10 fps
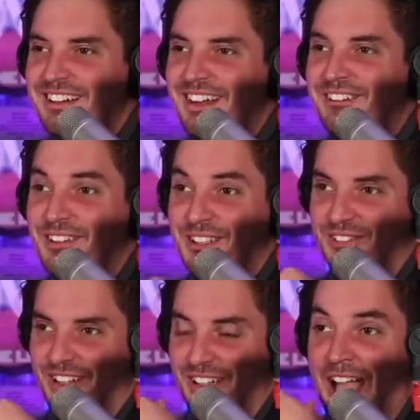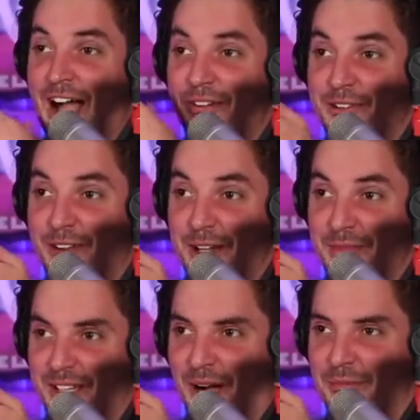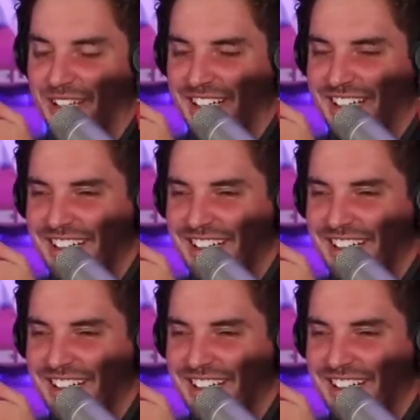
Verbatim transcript: first of all, how incredibly humbling.